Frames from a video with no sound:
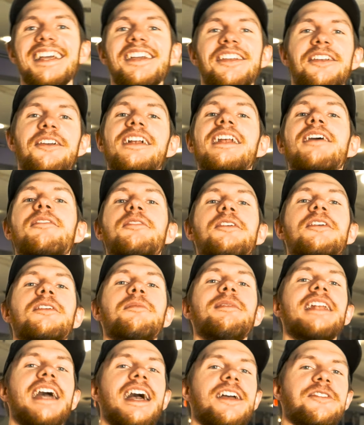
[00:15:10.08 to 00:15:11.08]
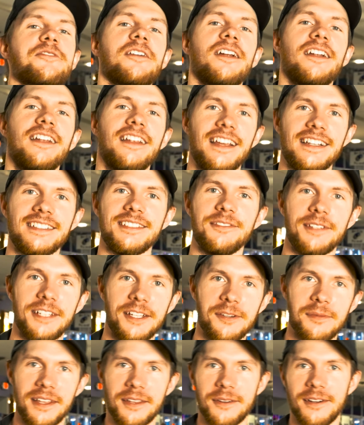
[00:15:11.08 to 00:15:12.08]
You're gonna be an astronaut in the next
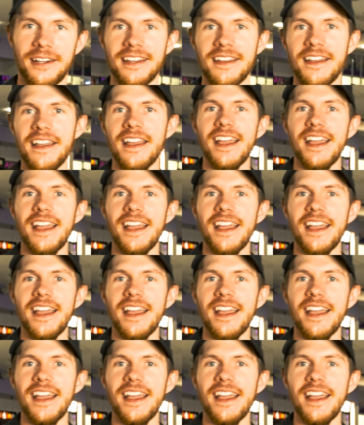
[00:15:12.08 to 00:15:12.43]
video, by the way.